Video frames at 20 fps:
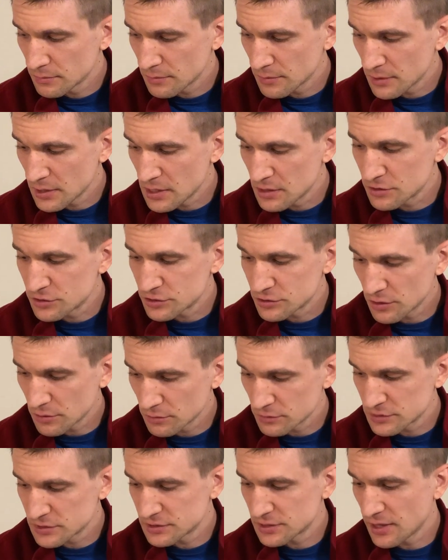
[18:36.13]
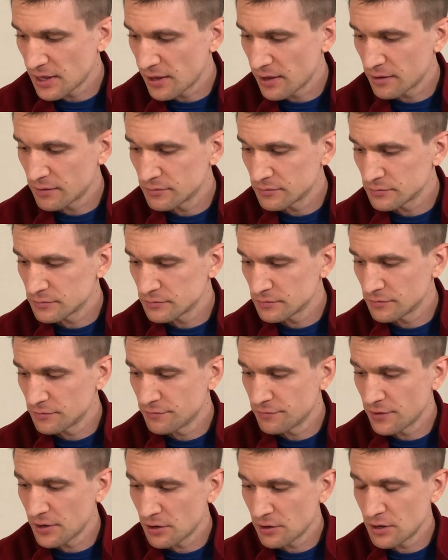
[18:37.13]
he shows that
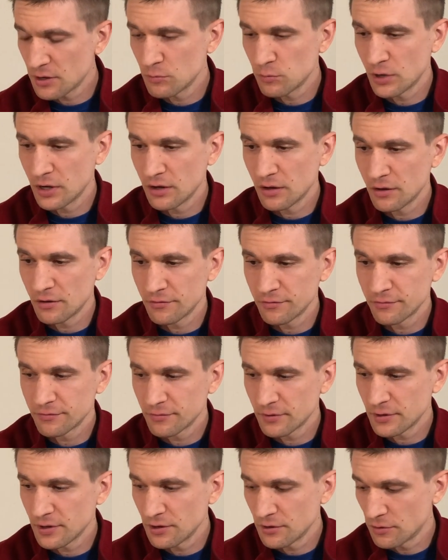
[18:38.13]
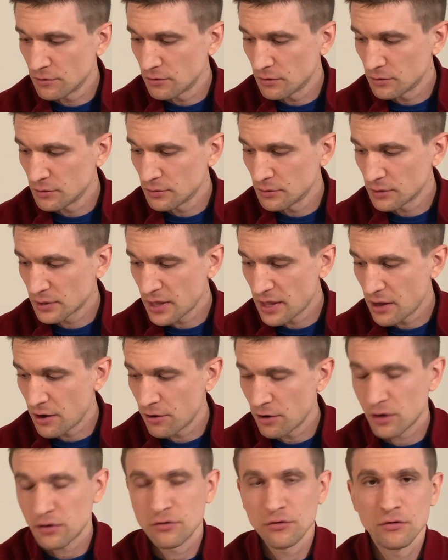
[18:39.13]
very well. A
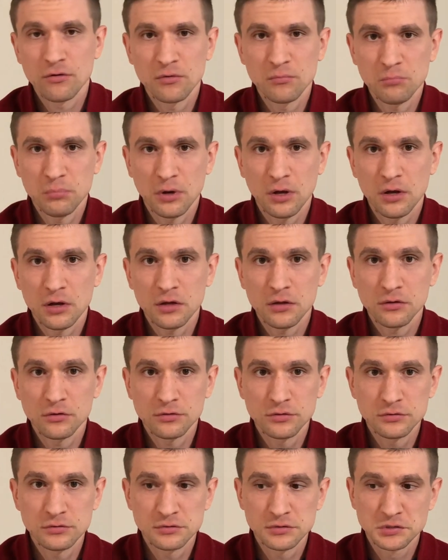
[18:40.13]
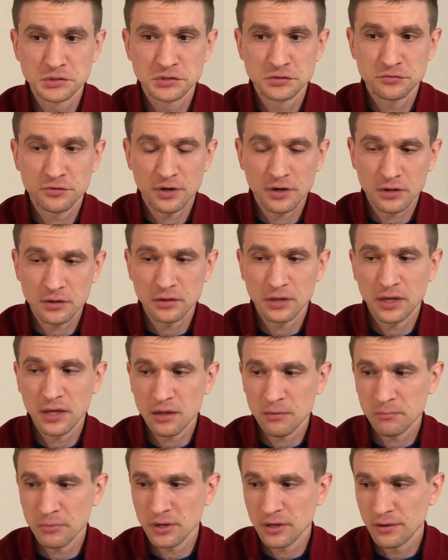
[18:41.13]
character in Paul who's
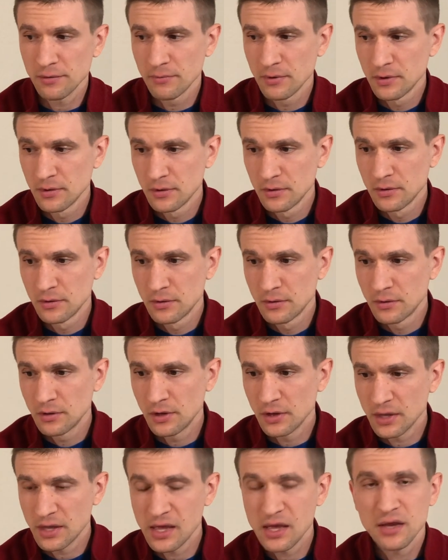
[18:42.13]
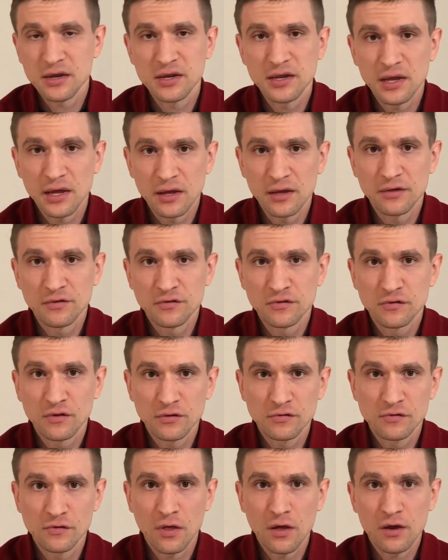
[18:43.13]
struggling, but again,
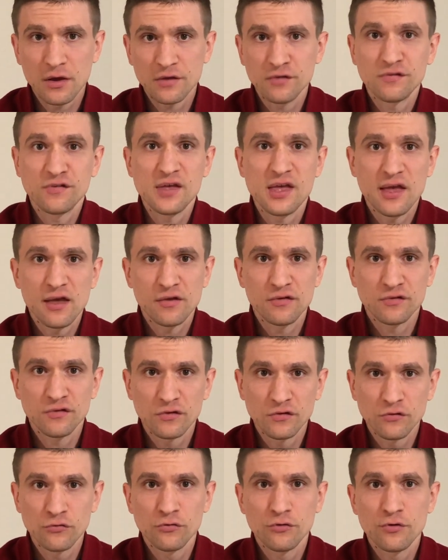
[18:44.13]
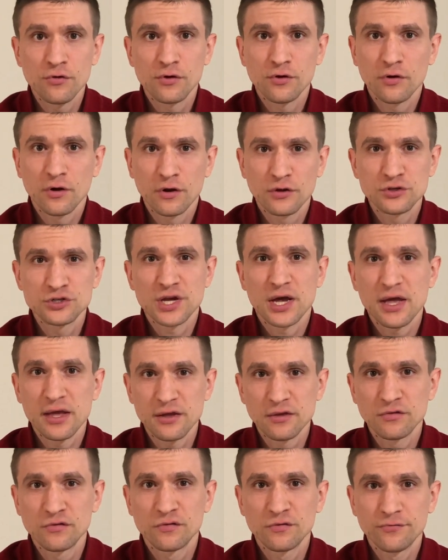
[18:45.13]
as long as he has his New York
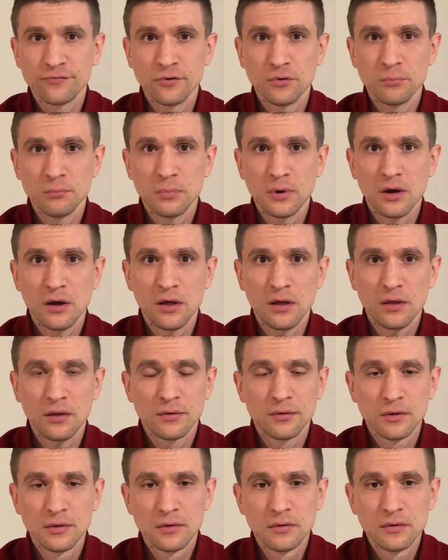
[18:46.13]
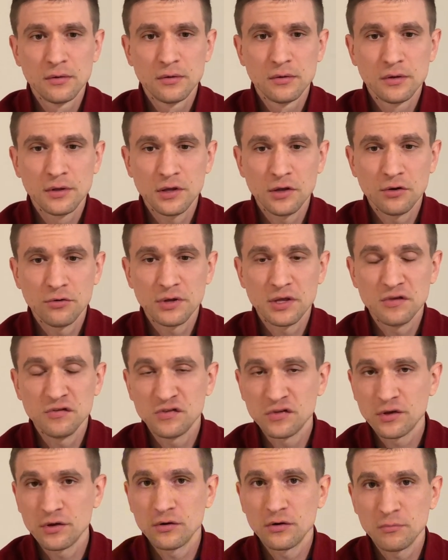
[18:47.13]
Giants football,
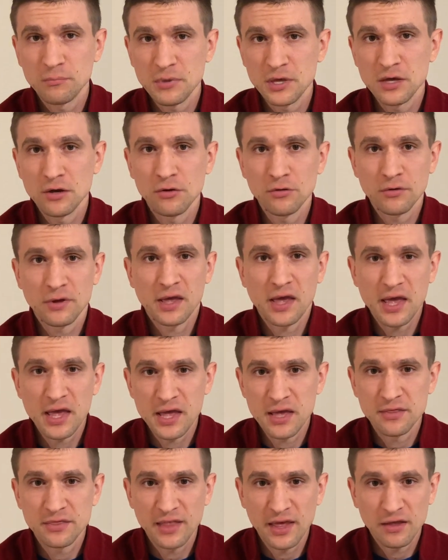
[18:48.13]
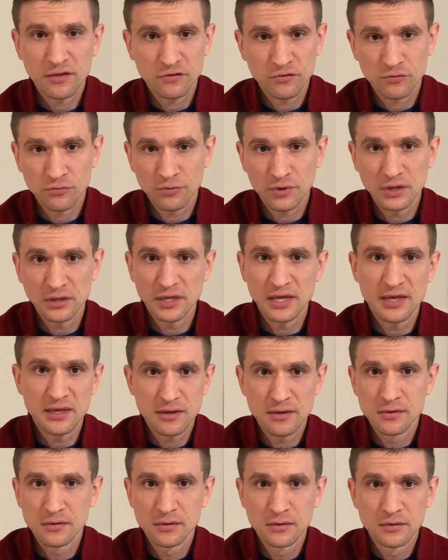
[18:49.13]
he's going to be okay, and that's really
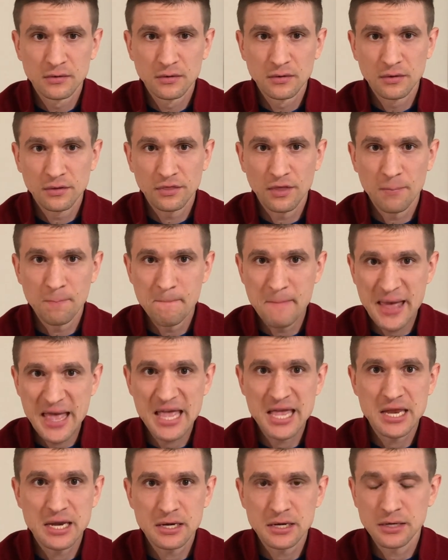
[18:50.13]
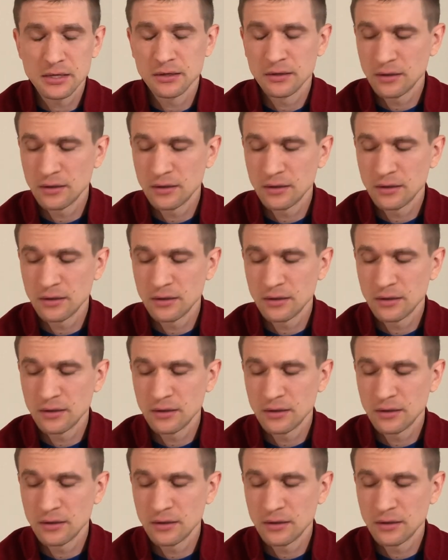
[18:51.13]
the main